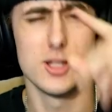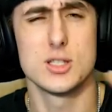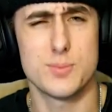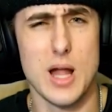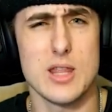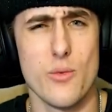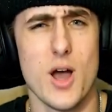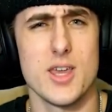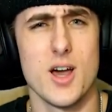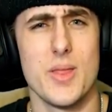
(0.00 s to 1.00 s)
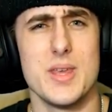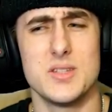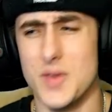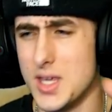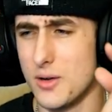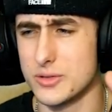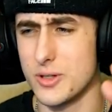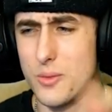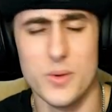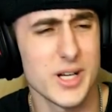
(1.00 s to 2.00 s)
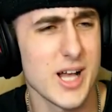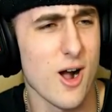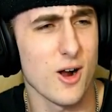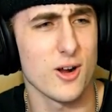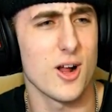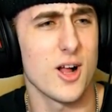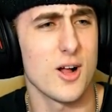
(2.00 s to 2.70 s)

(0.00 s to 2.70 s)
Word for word: it's probably why you're on this video. So we're gonna are